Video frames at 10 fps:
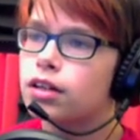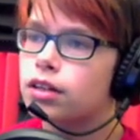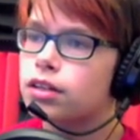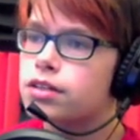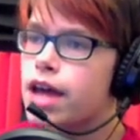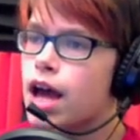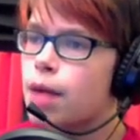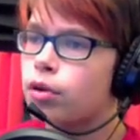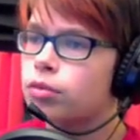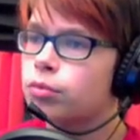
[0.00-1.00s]
Put the
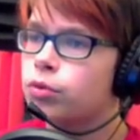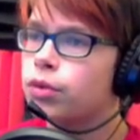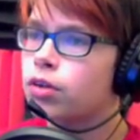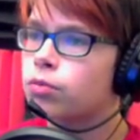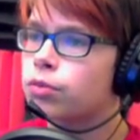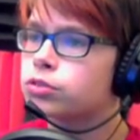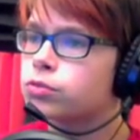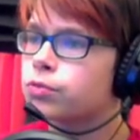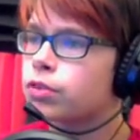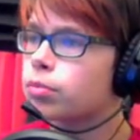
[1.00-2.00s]
dab on him. Ooh, we got
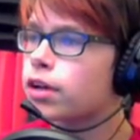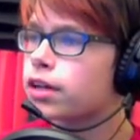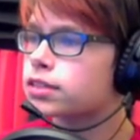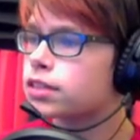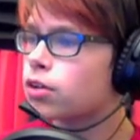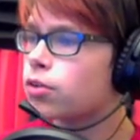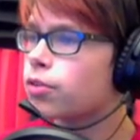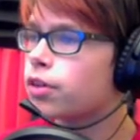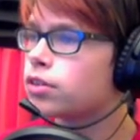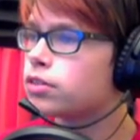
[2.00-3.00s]
Ritual for the Black Cell,
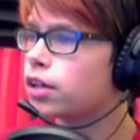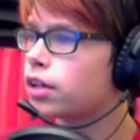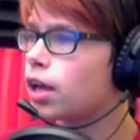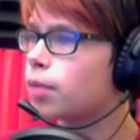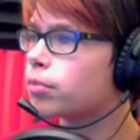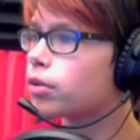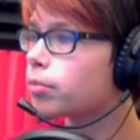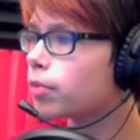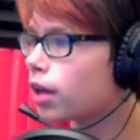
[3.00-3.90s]
the Undead Emblem,